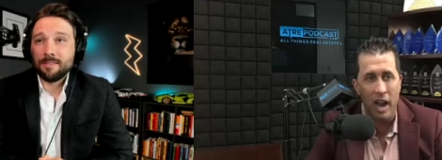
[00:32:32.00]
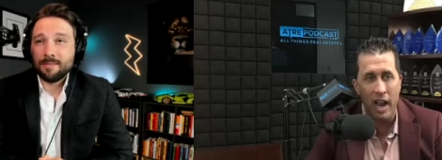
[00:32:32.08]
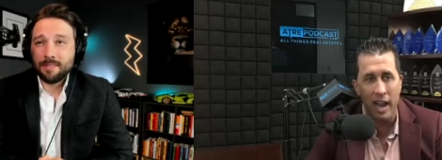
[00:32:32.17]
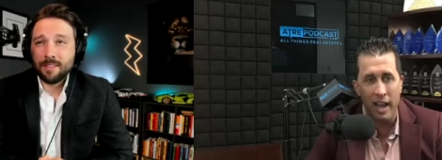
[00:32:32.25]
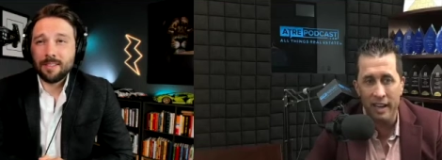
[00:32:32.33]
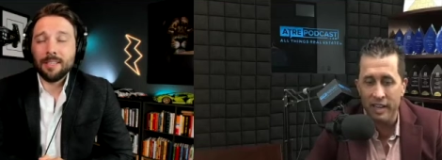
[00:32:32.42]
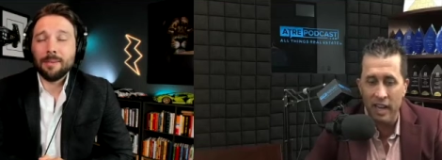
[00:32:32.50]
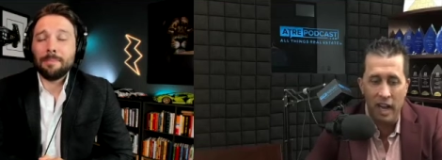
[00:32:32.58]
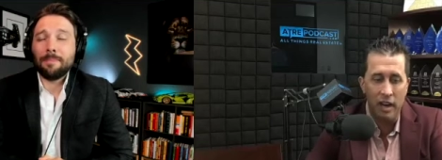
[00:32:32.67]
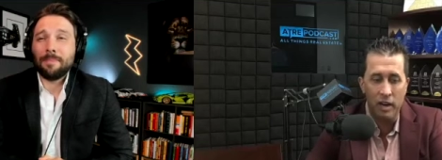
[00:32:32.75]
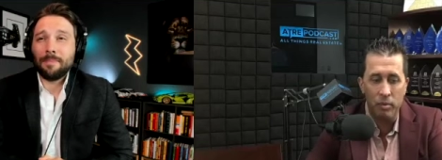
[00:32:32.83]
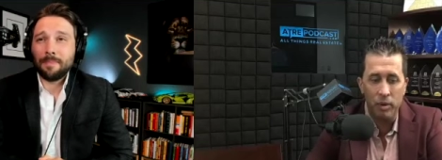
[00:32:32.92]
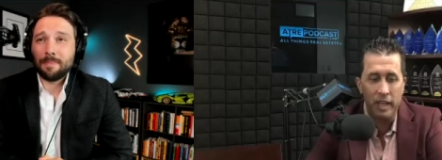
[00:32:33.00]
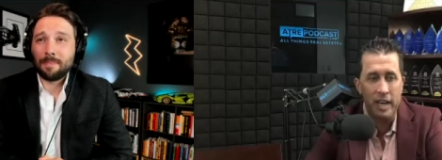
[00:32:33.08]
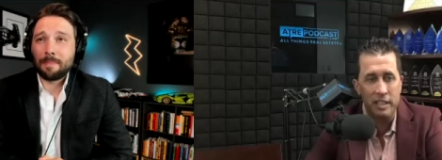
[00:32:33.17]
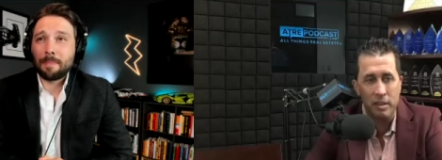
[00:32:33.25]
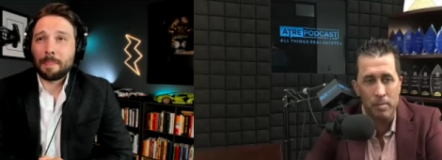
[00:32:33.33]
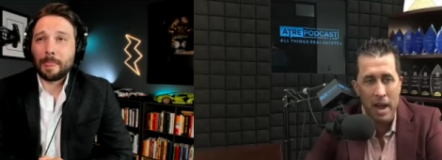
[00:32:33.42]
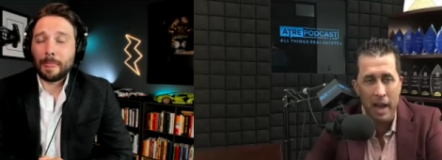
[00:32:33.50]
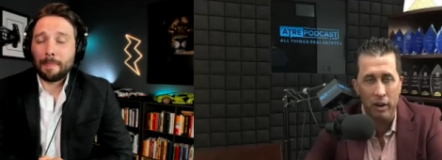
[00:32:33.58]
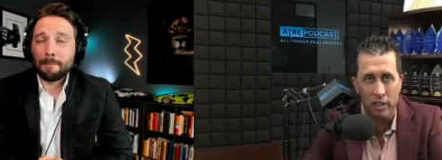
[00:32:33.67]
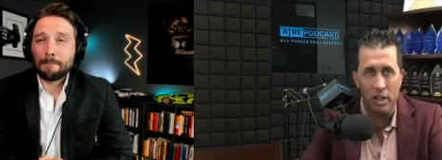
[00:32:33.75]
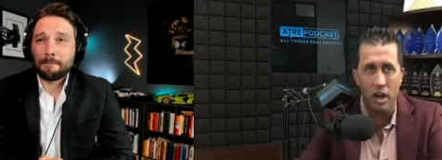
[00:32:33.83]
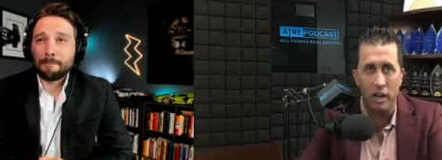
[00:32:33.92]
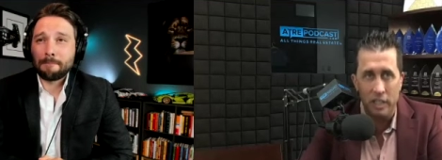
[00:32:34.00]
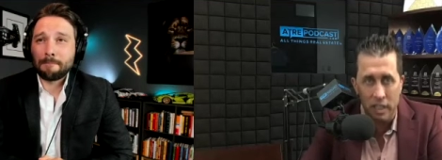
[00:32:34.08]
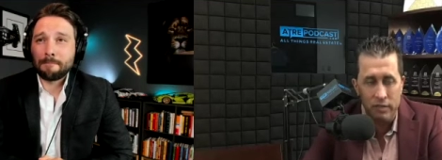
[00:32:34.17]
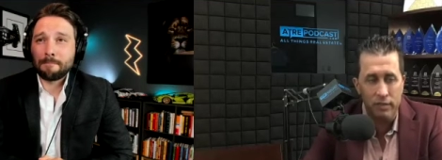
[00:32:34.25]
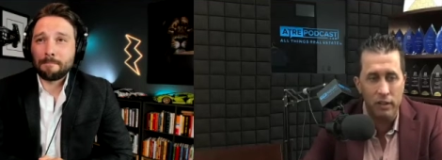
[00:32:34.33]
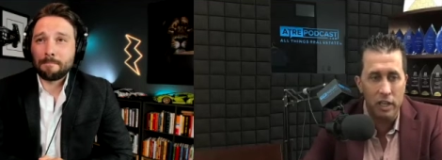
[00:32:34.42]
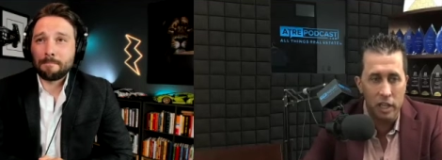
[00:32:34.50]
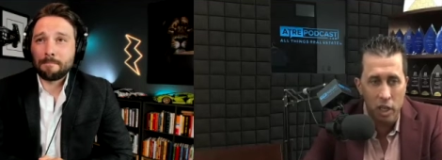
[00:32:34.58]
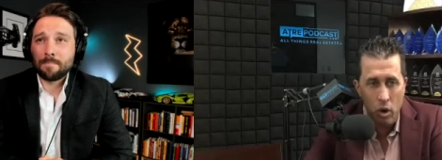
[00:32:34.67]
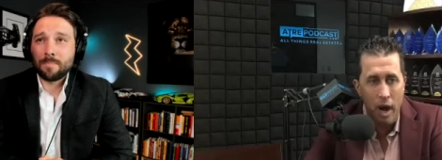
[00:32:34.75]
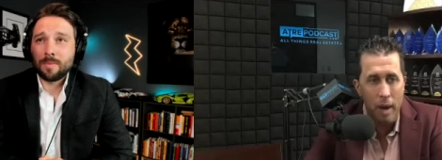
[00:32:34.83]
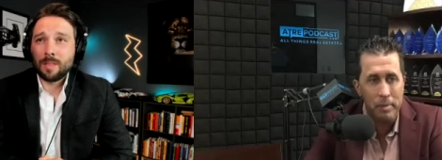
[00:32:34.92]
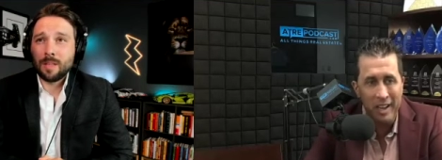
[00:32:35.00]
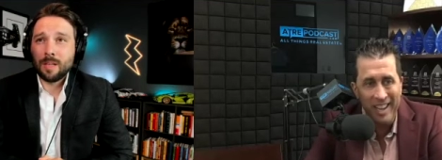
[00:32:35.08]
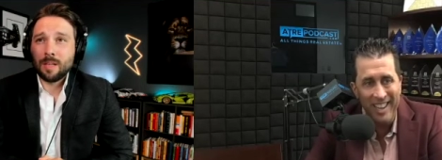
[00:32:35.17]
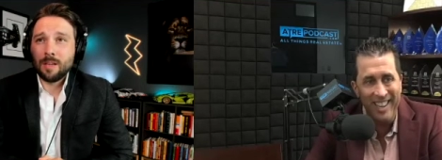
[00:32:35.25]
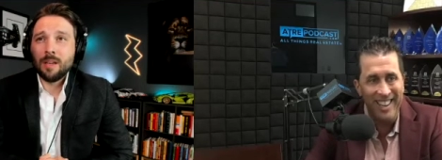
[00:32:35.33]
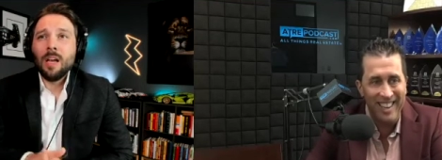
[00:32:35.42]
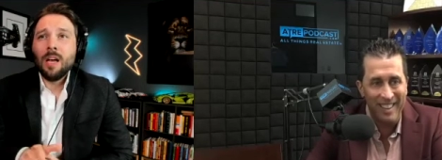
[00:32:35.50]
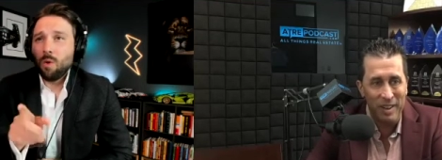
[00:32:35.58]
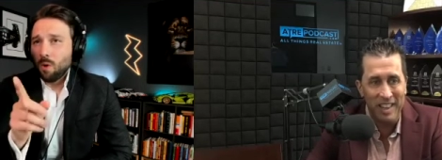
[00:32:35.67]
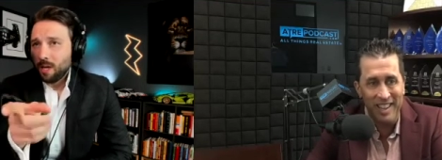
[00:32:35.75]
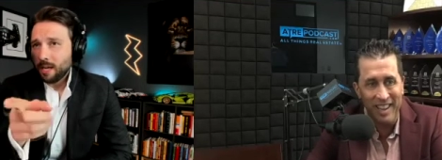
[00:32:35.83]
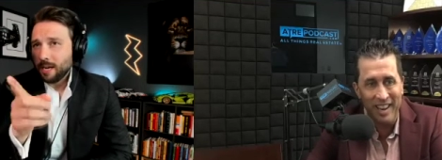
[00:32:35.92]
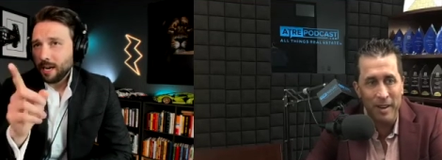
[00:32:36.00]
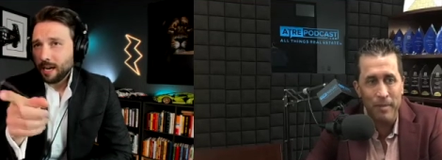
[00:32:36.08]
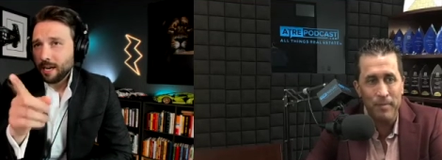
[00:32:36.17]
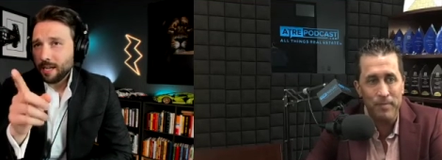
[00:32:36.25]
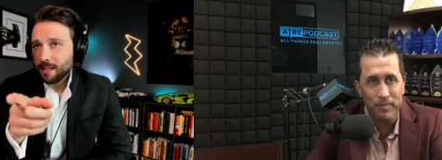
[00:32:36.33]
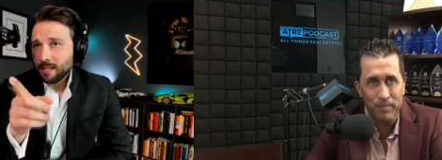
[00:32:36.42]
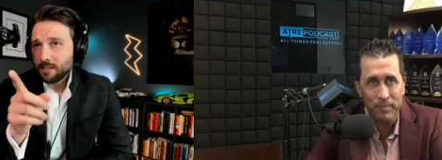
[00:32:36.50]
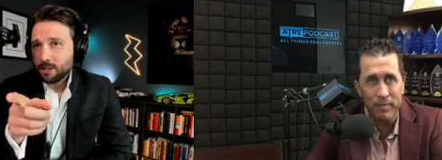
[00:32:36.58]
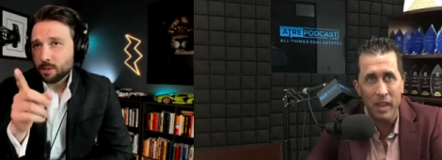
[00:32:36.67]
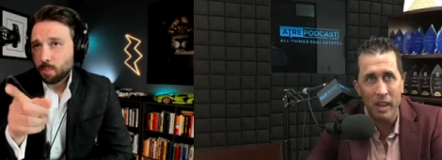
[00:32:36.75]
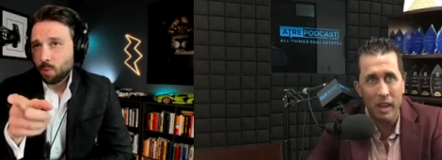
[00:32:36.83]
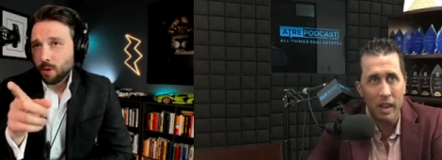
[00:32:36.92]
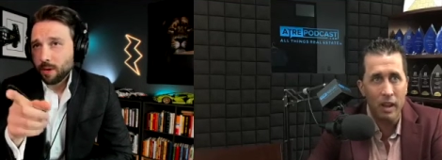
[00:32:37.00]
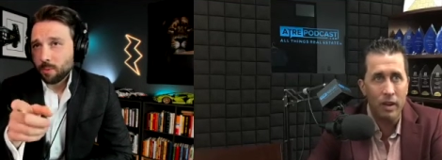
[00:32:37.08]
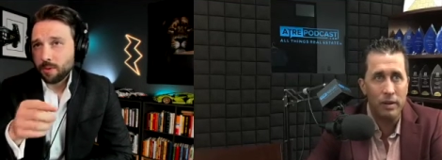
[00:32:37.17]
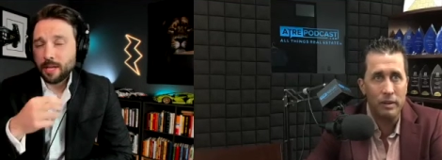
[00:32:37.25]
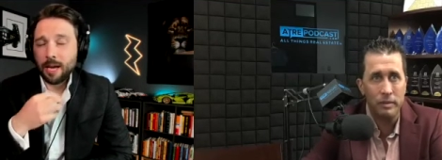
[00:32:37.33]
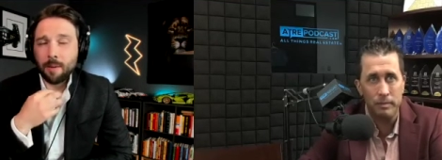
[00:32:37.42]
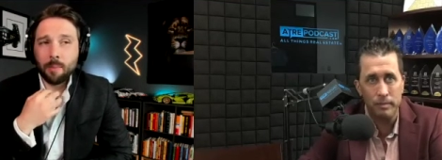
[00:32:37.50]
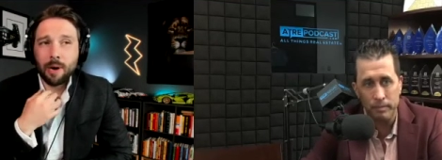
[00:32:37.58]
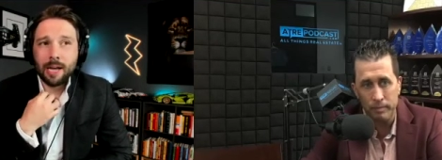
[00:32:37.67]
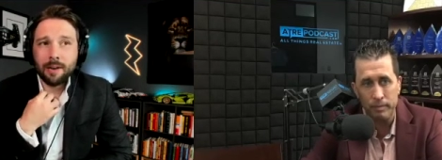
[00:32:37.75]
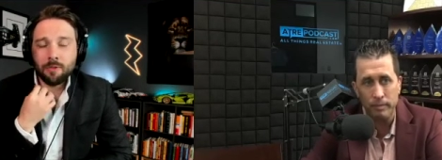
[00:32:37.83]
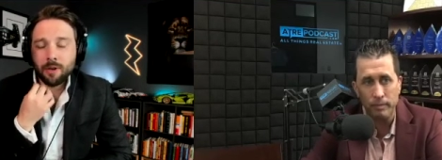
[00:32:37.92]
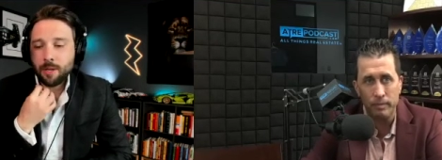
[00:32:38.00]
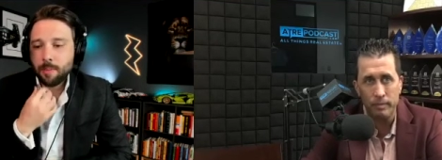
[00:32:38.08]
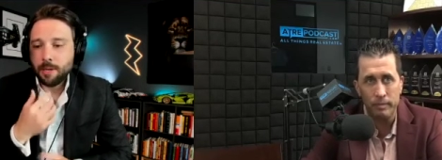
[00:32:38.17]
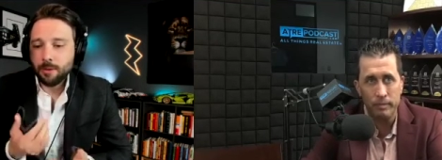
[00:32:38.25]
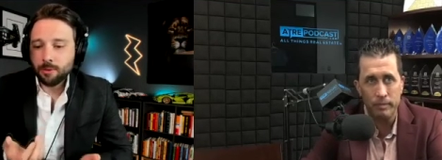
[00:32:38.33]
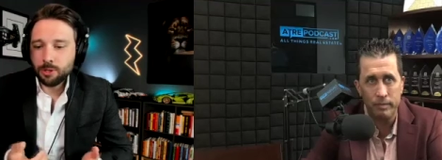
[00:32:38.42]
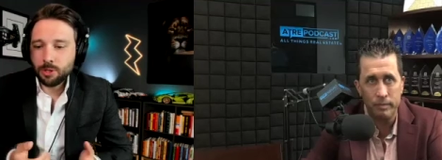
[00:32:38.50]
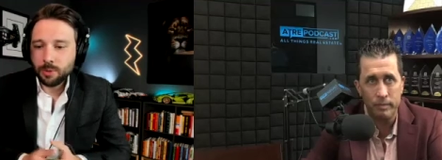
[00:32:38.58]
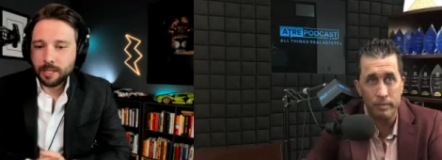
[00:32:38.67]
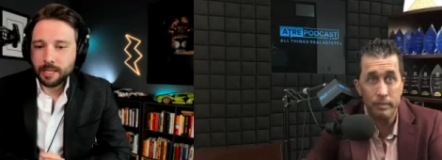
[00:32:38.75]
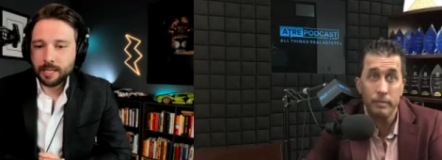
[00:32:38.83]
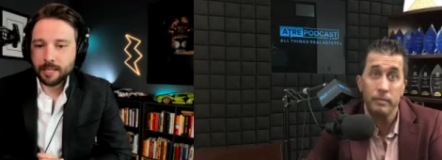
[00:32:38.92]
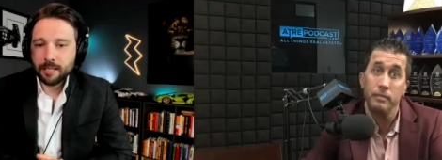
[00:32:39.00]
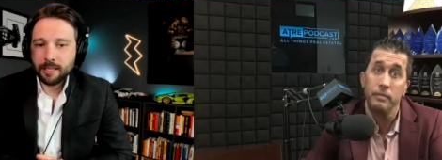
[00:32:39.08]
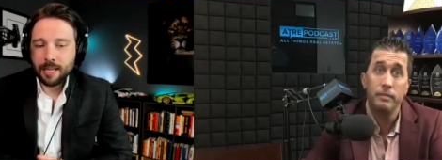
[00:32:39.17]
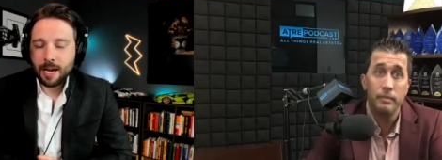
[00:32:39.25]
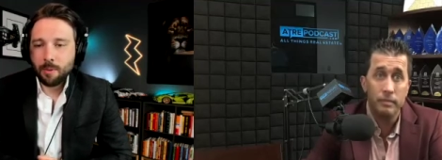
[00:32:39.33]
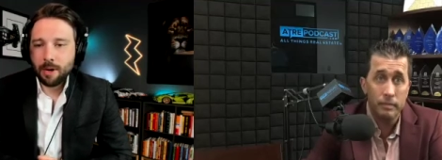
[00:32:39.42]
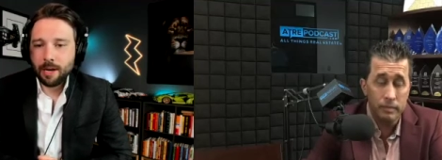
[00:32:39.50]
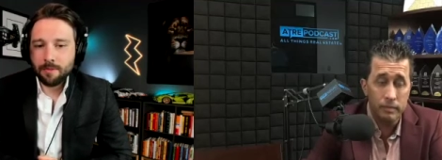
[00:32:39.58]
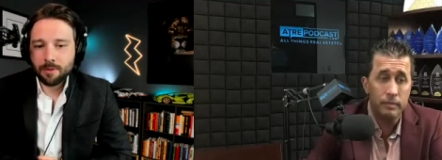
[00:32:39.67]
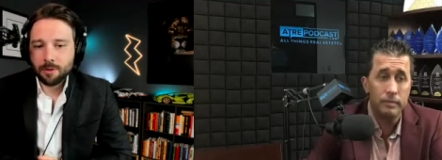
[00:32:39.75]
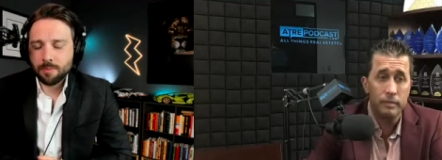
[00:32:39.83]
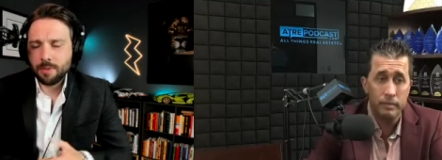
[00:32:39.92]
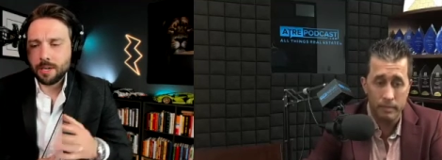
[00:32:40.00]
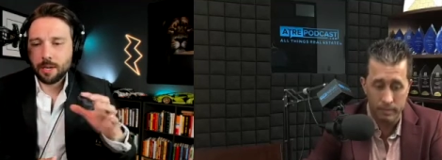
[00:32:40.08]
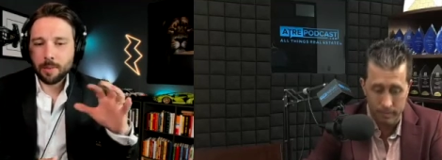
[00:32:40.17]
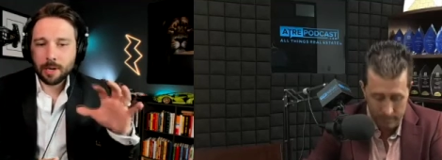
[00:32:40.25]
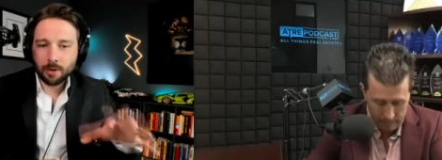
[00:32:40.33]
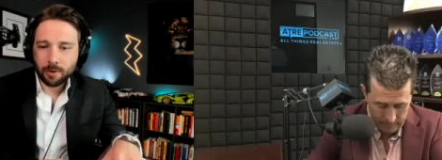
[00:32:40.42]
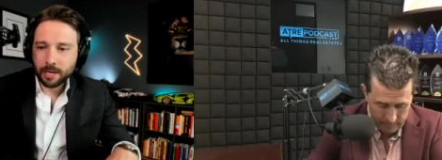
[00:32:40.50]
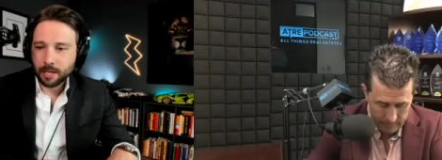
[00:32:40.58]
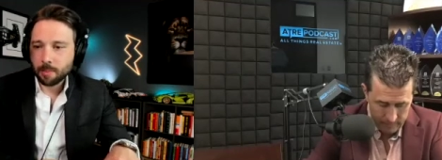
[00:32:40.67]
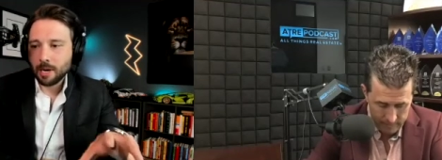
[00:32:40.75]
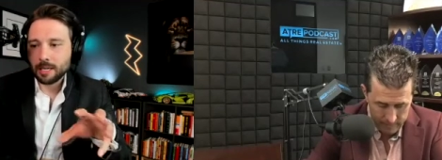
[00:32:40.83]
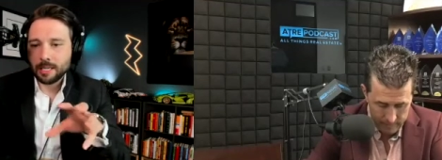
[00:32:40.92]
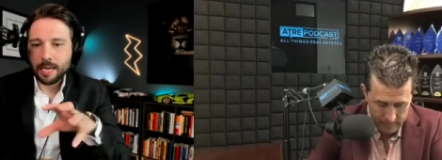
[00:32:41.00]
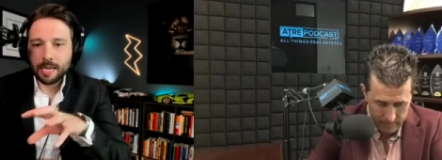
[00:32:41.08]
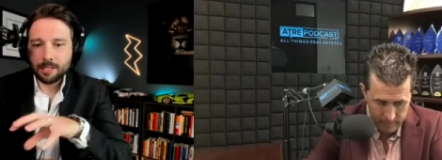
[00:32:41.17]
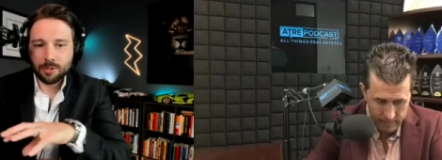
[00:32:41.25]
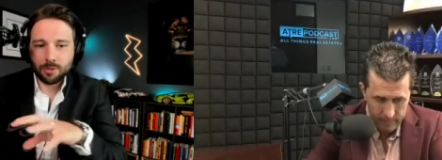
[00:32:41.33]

Speaker 1: and yep. uh, it really doesn't matter as long as it's filling you up.
Speaker 2: Well, and I think to your point with that, Brad, for anybody who's tuning in, that way, if they're thinking about creating a podcast or